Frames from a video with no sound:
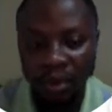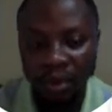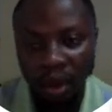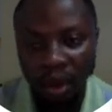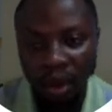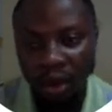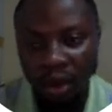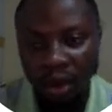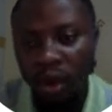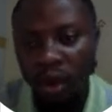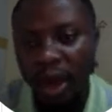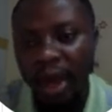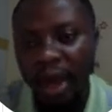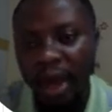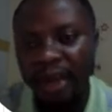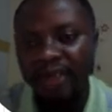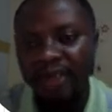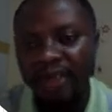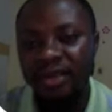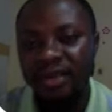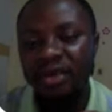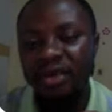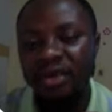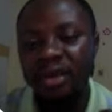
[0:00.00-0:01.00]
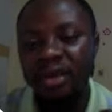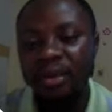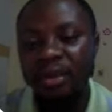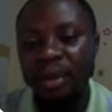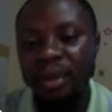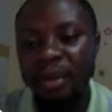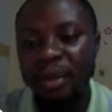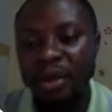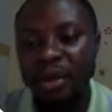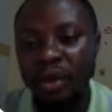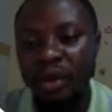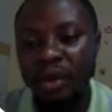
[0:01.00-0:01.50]
You add
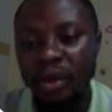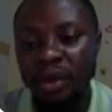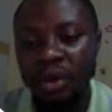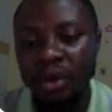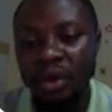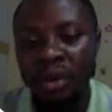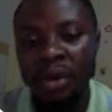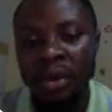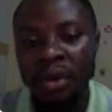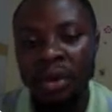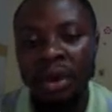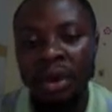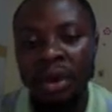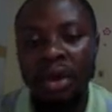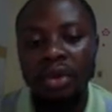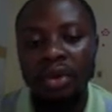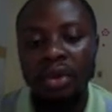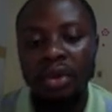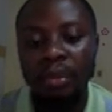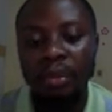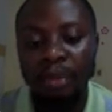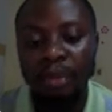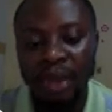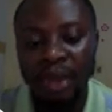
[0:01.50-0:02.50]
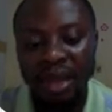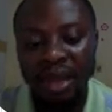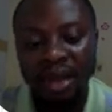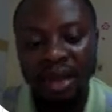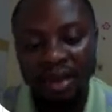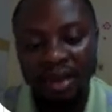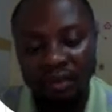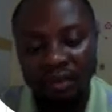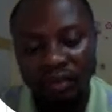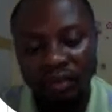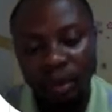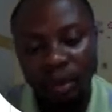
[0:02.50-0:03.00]
maybe your
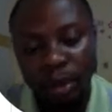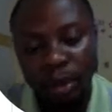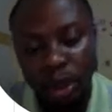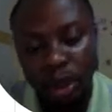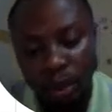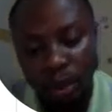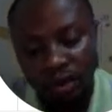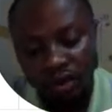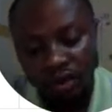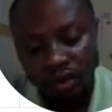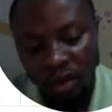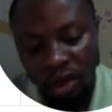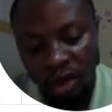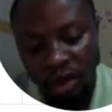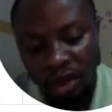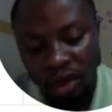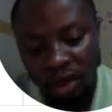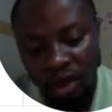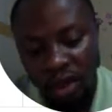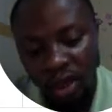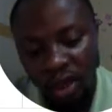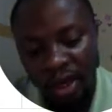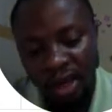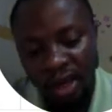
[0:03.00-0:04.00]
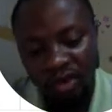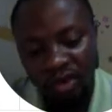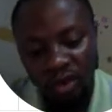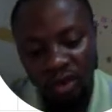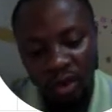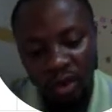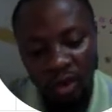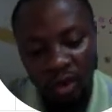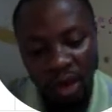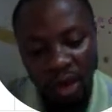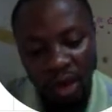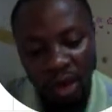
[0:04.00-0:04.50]
billing information. Sorry, that's
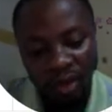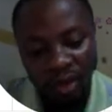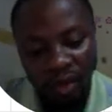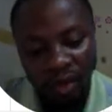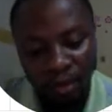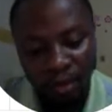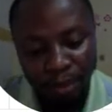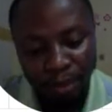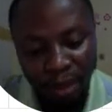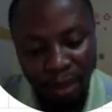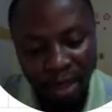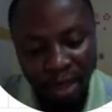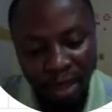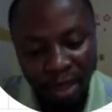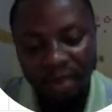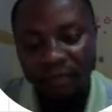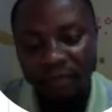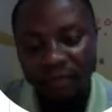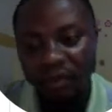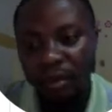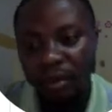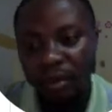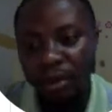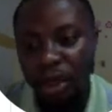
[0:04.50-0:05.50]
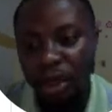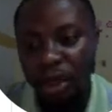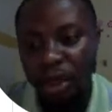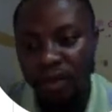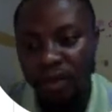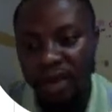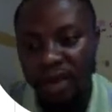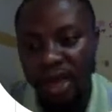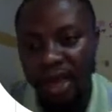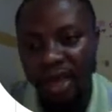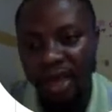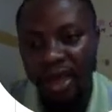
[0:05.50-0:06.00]
where you add your billing
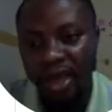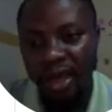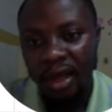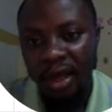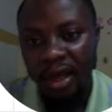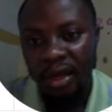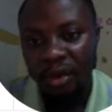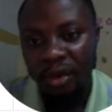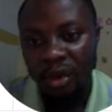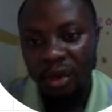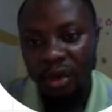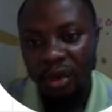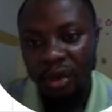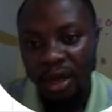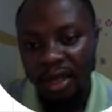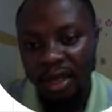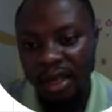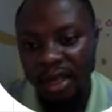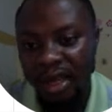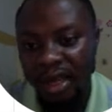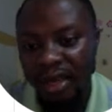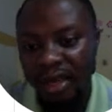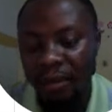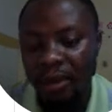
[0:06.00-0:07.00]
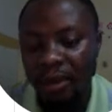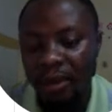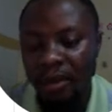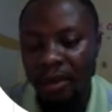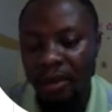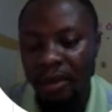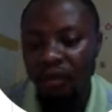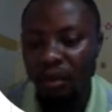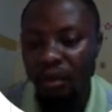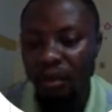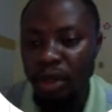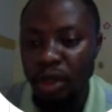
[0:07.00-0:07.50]
informations, like the
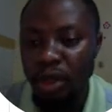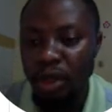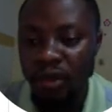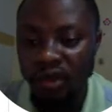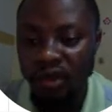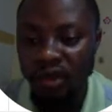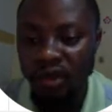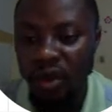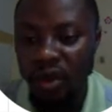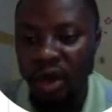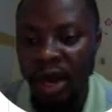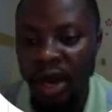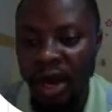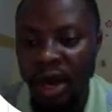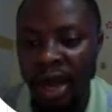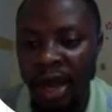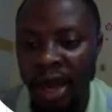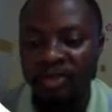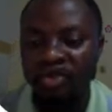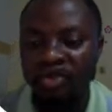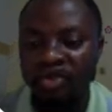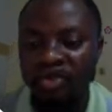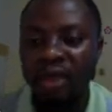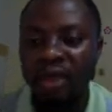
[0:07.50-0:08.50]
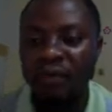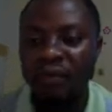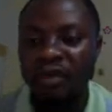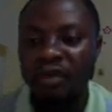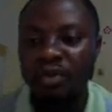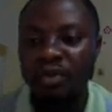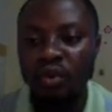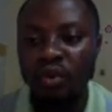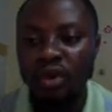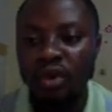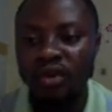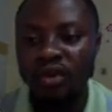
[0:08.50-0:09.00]
informations on your card, so that
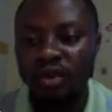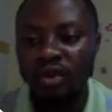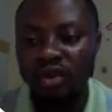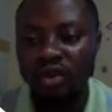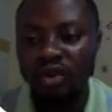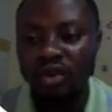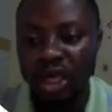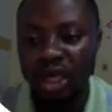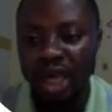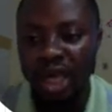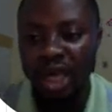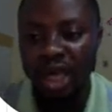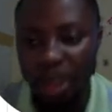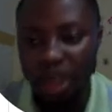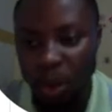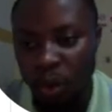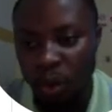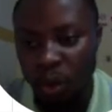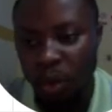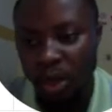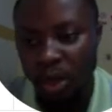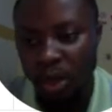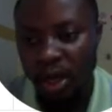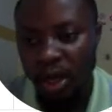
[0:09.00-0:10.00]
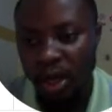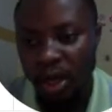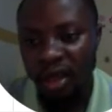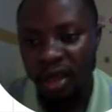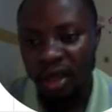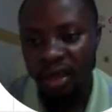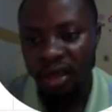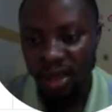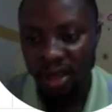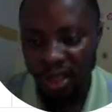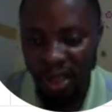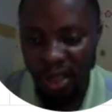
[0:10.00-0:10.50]
Facebook is going to charge you
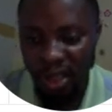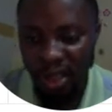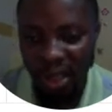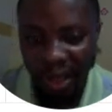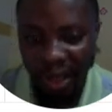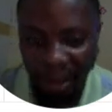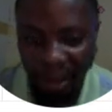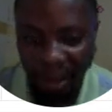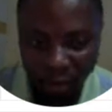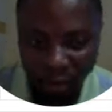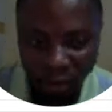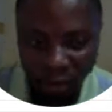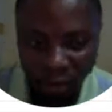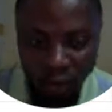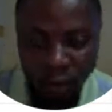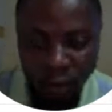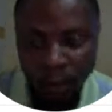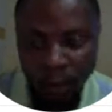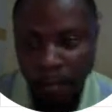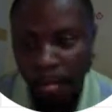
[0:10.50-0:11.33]
each time you